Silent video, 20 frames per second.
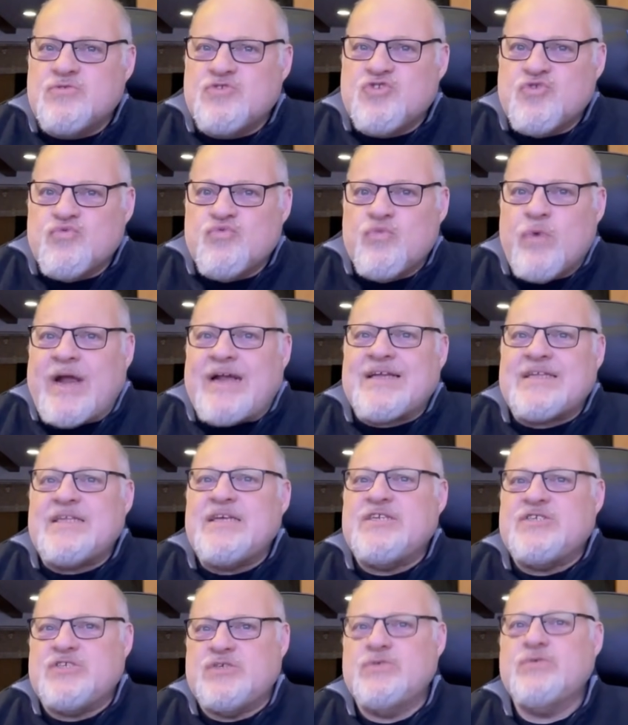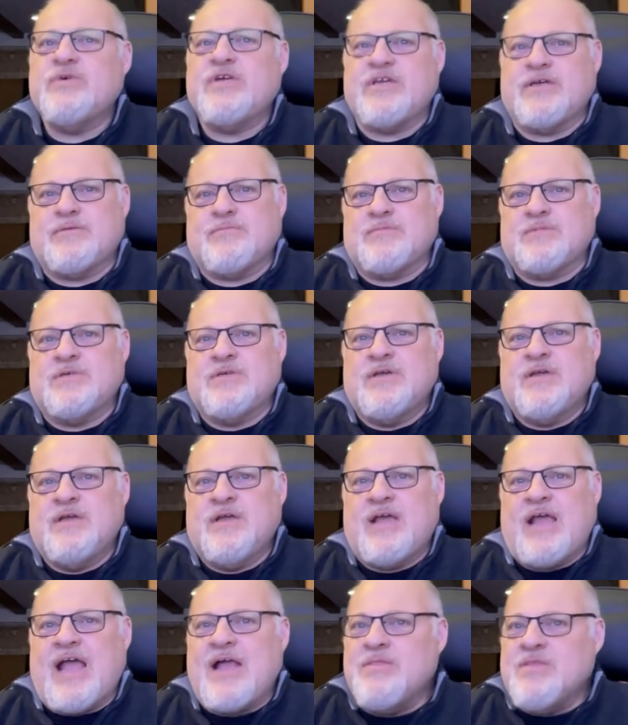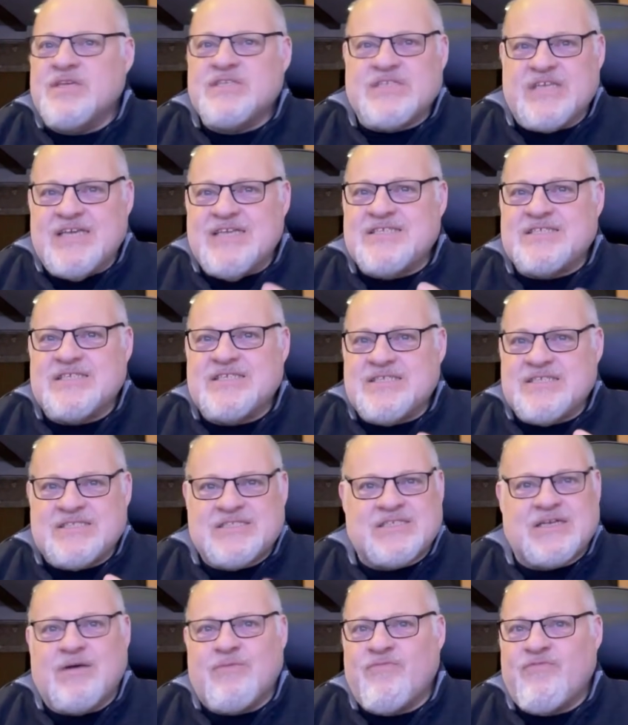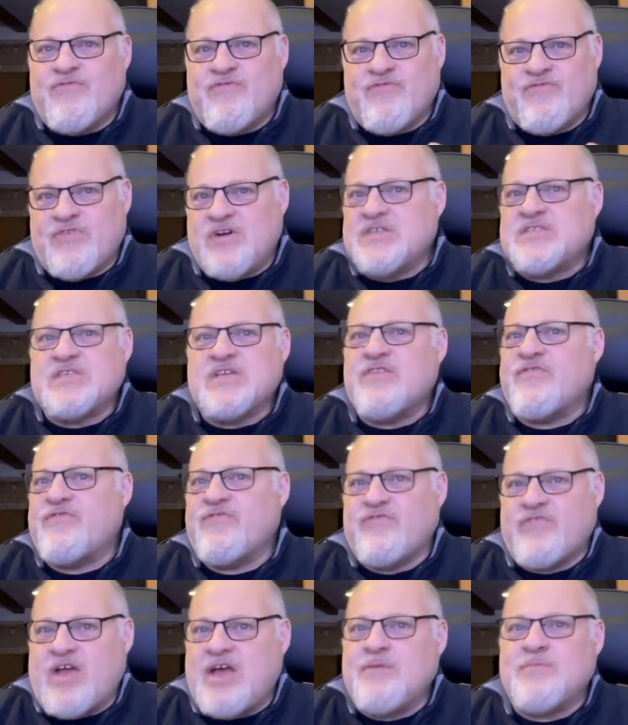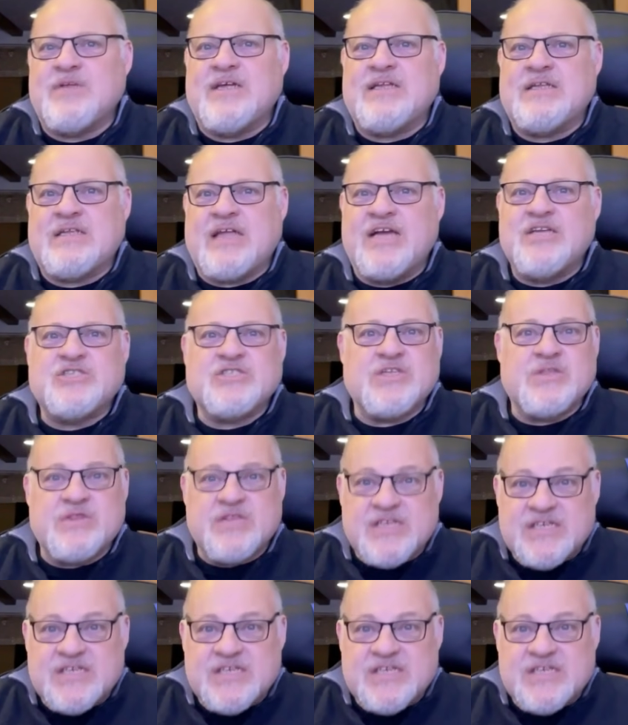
directly to him. And this isn't some fuzzy family legend.